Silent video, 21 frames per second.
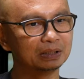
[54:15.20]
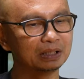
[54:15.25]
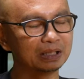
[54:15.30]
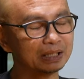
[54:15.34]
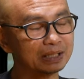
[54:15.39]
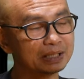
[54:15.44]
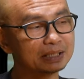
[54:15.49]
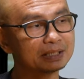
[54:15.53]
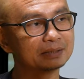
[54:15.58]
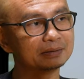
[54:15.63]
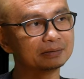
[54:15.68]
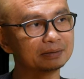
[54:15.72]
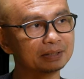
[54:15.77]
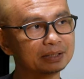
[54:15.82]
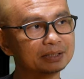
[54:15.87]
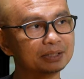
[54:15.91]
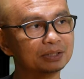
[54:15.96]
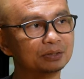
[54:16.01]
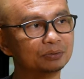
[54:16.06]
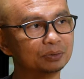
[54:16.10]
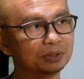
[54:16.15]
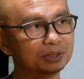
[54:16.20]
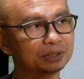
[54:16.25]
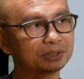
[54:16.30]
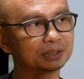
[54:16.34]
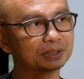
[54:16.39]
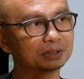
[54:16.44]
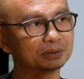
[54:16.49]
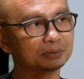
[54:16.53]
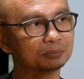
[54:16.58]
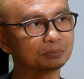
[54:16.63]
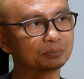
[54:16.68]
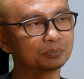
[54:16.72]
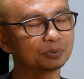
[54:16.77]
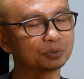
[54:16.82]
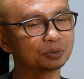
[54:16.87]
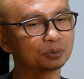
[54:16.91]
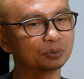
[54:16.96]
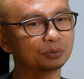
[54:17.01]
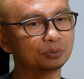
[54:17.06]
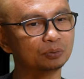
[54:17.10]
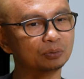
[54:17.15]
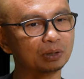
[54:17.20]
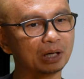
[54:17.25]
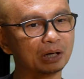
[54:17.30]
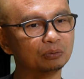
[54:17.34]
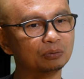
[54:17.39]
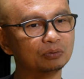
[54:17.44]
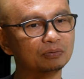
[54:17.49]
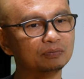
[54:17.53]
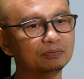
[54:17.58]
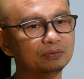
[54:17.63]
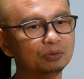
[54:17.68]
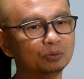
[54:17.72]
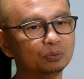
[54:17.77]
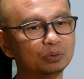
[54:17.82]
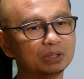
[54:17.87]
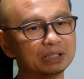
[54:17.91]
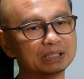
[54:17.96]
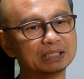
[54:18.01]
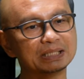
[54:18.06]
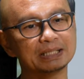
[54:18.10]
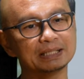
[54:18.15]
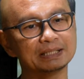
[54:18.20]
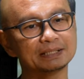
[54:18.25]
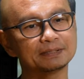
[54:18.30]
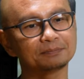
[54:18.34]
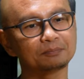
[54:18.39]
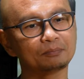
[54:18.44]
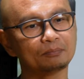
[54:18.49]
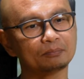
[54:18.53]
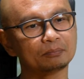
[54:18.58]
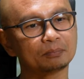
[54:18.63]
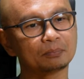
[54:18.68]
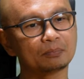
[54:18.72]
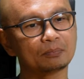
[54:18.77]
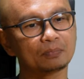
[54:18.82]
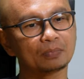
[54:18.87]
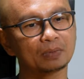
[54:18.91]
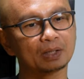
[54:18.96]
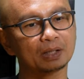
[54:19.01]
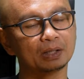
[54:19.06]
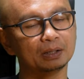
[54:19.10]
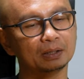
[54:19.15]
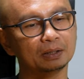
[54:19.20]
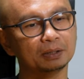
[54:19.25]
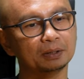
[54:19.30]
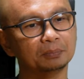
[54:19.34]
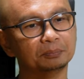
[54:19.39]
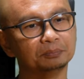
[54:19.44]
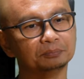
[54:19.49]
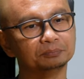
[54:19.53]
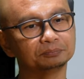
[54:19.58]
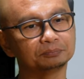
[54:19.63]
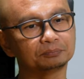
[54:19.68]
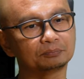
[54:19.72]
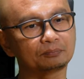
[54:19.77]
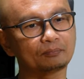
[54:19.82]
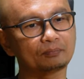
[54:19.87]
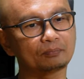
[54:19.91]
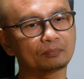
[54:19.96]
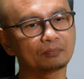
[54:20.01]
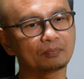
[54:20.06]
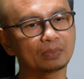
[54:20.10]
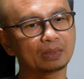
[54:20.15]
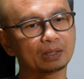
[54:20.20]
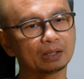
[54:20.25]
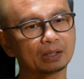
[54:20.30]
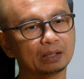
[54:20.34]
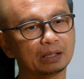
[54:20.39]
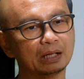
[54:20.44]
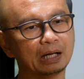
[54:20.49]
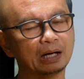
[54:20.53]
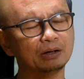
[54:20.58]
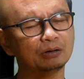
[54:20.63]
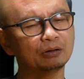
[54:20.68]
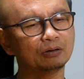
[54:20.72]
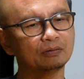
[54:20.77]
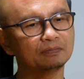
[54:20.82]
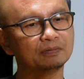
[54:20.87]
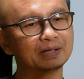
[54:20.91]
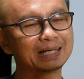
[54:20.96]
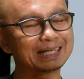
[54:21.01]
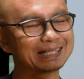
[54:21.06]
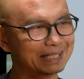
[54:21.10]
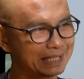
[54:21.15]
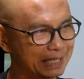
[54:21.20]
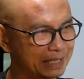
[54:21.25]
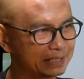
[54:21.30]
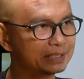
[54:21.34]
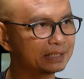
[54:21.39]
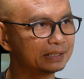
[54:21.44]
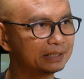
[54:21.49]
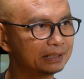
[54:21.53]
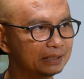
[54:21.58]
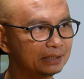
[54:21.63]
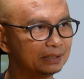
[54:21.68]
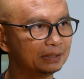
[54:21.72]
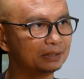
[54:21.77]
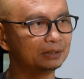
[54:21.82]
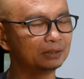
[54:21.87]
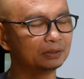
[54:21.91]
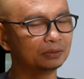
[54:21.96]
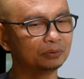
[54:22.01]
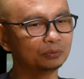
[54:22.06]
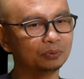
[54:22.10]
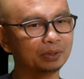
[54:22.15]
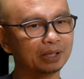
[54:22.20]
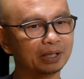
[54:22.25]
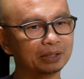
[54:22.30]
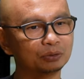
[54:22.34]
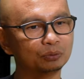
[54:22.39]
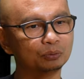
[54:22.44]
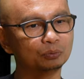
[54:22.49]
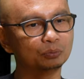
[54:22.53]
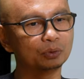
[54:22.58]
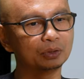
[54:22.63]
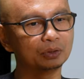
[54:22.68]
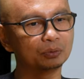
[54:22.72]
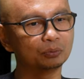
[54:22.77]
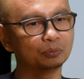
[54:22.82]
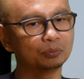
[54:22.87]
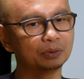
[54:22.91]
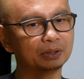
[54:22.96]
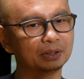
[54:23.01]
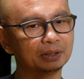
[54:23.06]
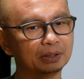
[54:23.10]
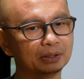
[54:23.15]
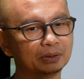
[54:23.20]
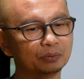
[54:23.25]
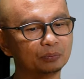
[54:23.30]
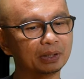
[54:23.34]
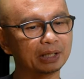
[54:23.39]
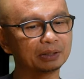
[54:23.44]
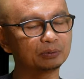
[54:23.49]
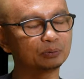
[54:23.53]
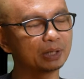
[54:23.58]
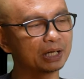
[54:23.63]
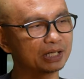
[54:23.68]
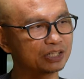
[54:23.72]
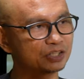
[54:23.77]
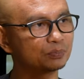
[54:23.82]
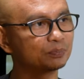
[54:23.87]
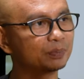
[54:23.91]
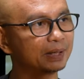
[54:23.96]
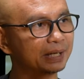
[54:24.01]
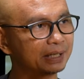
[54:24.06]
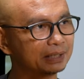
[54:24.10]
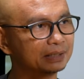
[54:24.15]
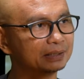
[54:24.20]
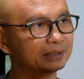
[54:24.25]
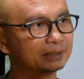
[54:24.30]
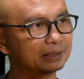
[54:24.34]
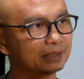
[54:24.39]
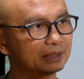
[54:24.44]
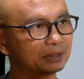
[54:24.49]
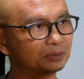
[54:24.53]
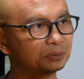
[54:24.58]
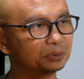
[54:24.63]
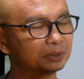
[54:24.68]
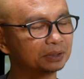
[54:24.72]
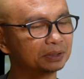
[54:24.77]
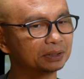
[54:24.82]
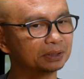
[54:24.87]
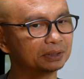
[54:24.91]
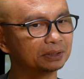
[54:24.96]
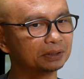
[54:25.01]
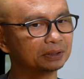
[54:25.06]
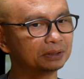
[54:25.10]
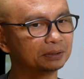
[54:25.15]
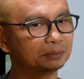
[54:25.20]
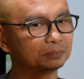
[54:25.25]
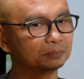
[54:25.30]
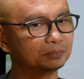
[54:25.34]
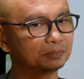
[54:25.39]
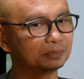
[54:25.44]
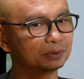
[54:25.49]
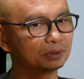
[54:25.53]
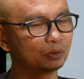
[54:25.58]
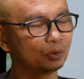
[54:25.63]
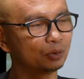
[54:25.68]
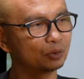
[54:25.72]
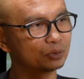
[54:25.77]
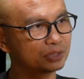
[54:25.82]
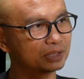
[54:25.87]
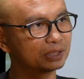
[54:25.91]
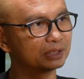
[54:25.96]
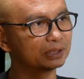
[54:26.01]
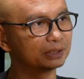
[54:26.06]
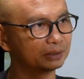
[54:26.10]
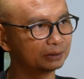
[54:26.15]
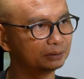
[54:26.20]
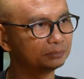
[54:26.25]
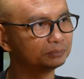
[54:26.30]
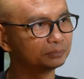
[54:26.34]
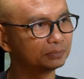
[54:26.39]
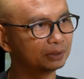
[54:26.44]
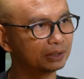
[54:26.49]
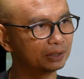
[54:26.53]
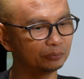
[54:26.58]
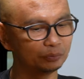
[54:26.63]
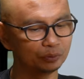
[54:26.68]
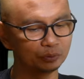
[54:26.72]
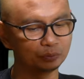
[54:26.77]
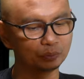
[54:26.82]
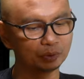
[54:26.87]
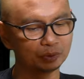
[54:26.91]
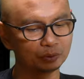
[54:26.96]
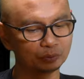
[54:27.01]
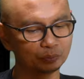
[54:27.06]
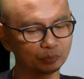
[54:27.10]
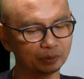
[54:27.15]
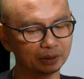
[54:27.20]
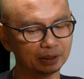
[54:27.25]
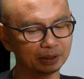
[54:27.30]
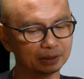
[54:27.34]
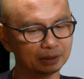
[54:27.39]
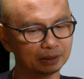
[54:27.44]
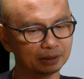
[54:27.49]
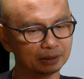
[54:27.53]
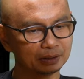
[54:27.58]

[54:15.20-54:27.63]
It is a real situation. So our view is this: um, out of necessity, we had to work with, we had to expand our core circle, and we worked with